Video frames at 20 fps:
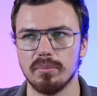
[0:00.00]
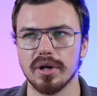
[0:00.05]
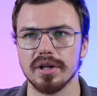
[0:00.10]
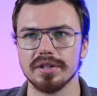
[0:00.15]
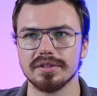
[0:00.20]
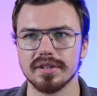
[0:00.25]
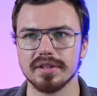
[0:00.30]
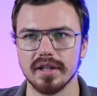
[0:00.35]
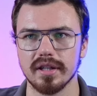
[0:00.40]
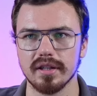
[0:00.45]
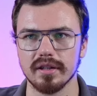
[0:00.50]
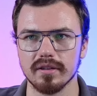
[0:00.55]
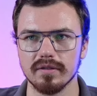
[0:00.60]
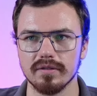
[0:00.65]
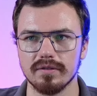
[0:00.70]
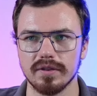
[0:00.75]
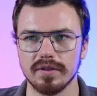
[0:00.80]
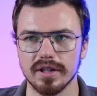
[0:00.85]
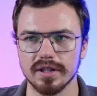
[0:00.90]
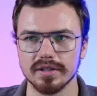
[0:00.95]

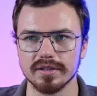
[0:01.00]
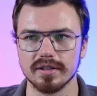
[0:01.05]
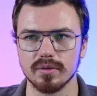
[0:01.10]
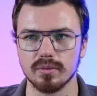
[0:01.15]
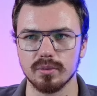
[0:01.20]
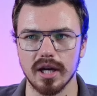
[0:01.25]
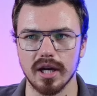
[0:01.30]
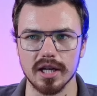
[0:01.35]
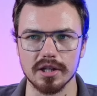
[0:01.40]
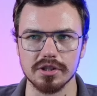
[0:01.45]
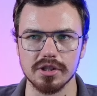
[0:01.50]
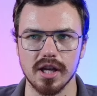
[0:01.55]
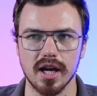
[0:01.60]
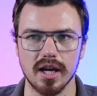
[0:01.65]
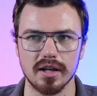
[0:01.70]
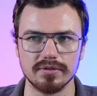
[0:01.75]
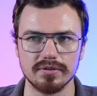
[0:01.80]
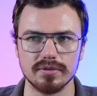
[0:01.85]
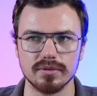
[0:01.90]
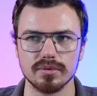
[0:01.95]
pressing things that we actually
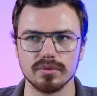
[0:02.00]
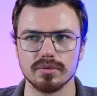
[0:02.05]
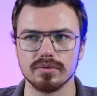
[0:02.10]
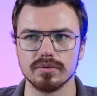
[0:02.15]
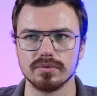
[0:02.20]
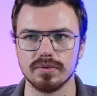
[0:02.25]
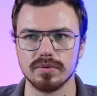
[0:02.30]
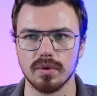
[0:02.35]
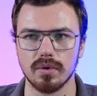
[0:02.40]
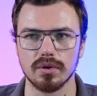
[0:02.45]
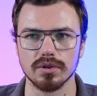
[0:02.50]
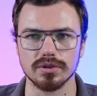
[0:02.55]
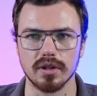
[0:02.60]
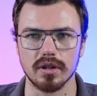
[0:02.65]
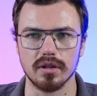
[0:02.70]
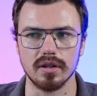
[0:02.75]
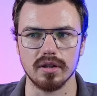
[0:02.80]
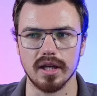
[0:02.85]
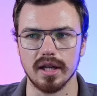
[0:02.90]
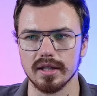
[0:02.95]
have to focus
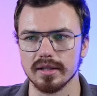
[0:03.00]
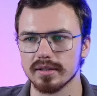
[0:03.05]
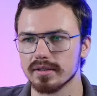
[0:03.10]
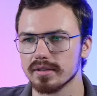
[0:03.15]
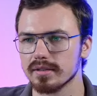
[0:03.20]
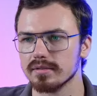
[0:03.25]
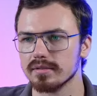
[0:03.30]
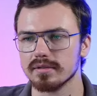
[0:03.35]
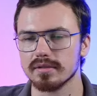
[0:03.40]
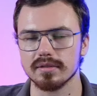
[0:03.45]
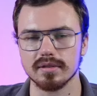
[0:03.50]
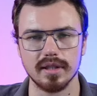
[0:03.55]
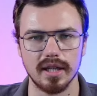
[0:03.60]
on, like uh,